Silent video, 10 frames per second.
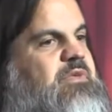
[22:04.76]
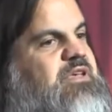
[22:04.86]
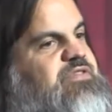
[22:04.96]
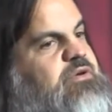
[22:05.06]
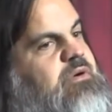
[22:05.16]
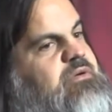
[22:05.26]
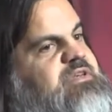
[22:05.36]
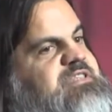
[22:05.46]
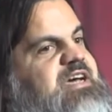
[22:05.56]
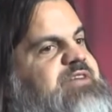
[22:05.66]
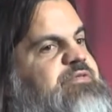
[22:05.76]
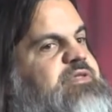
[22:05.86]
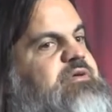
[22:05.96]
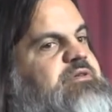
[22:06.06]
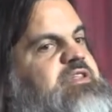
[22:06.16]
If you go into debt for
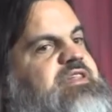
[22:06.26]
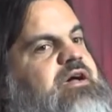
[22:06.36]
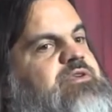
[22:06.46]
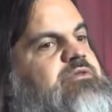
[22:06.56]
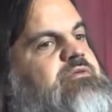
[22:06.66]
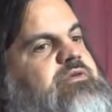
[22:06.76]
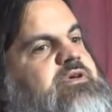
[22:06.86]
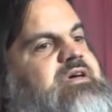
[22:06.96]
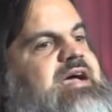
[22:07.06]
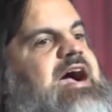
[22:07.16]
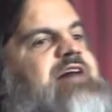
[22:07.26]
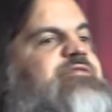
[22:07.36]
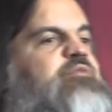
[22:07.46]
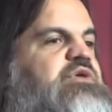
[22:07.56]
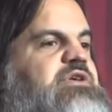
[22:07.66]
$30,000,
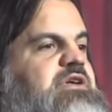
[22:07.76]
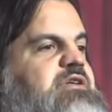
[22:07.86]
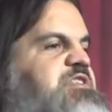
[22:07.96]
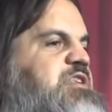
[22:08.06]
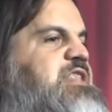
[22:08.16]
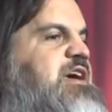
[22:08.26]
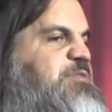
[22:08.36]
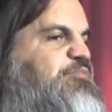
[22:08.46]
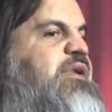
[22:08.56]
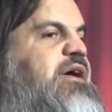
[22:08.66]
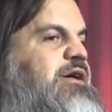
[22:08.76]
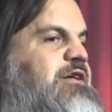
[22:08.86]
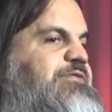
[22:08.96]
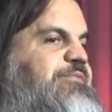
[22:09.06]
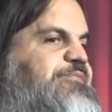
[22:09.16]
$500,000 is a nice
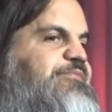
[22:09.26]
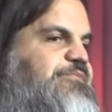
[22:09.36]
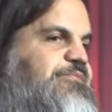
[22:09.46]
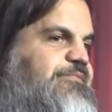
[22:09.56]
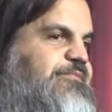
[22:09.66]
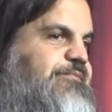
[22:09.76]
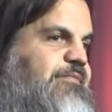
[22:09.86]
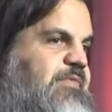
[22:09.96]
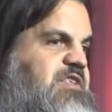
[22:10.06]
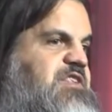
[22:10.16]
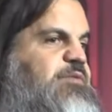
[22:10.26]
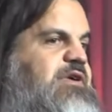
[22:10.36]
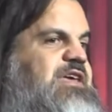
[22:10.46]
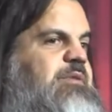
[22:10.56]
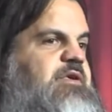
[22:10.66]
payoff. This is
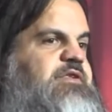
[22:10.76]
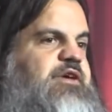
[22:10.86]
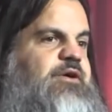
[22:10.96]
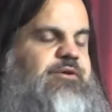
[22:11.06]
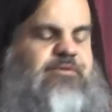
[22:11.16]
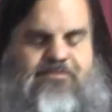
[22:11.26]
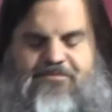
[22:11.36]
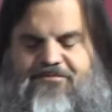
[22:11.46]
what keeps us going.